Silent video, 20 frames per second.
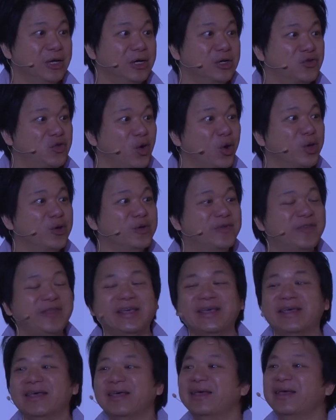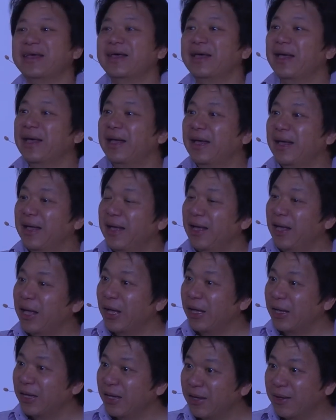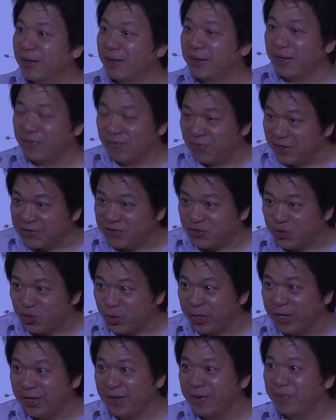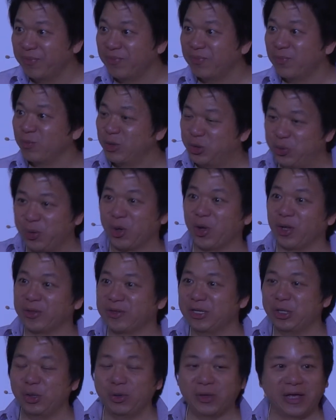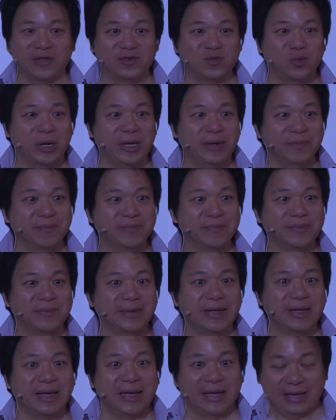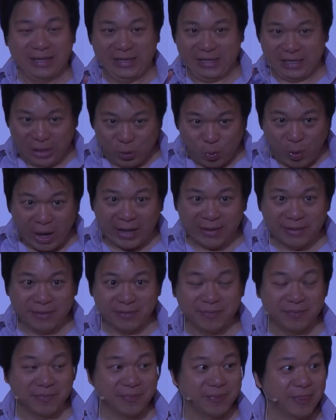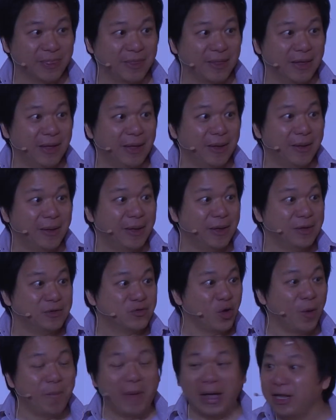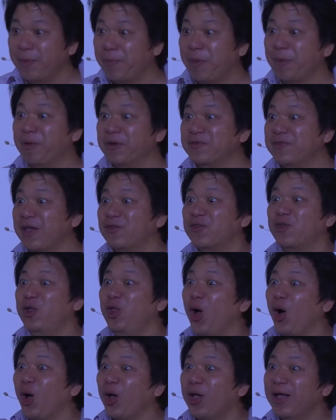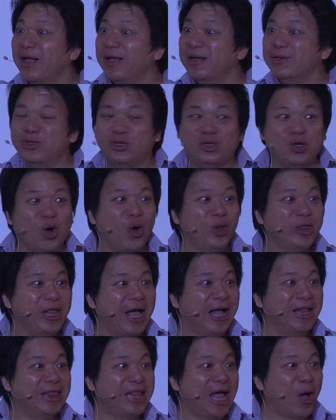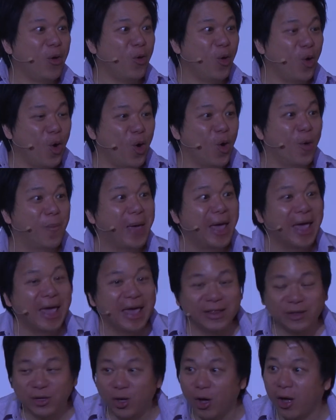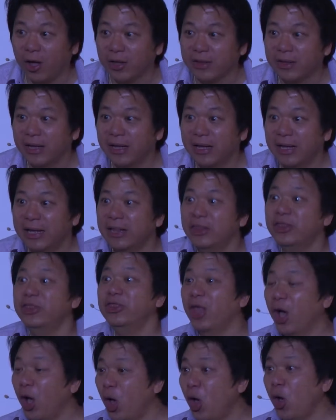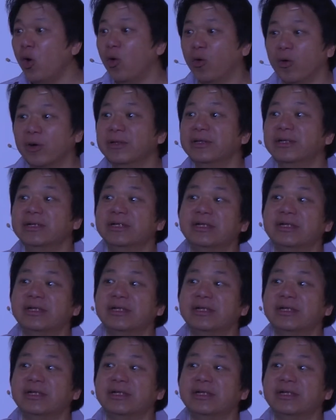So you see, in verse 3, which we'll continue next week, he went. So many people say, look, Jonah now obeyed God. No.